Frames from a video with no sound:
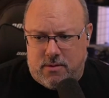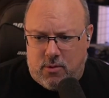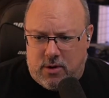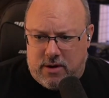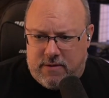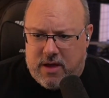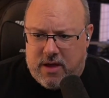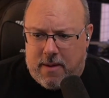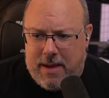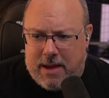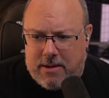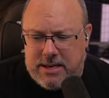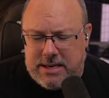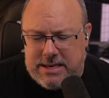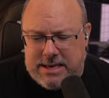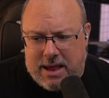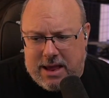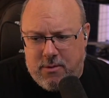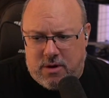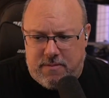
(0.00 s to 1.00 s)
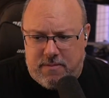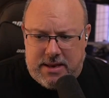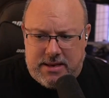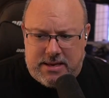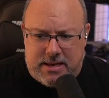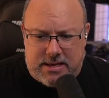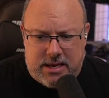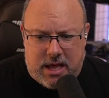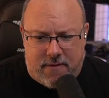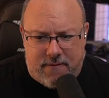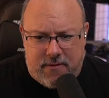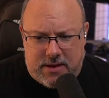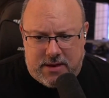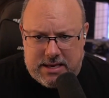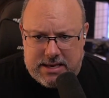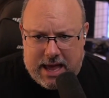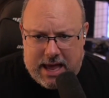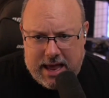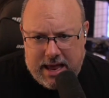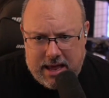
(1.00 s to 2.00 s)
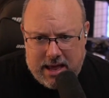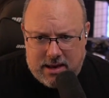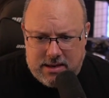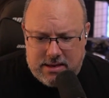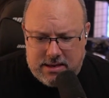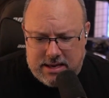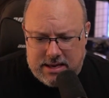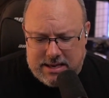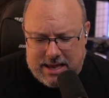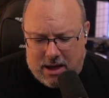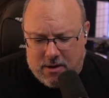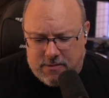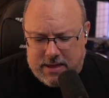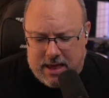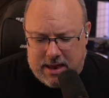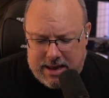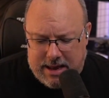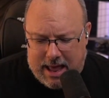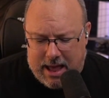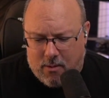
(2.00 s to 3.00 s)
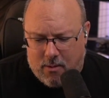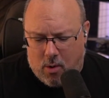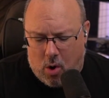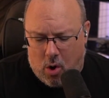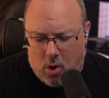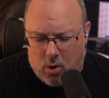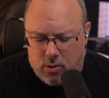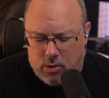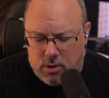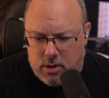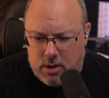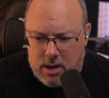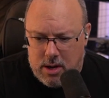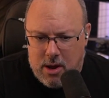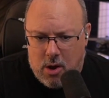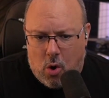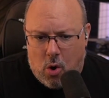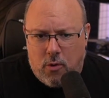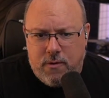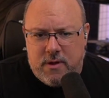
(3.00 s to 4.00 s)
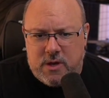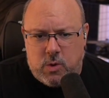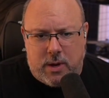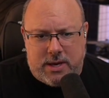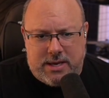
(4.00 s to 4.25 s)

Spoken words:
what have come out today, what have been discovered today and is out there now on the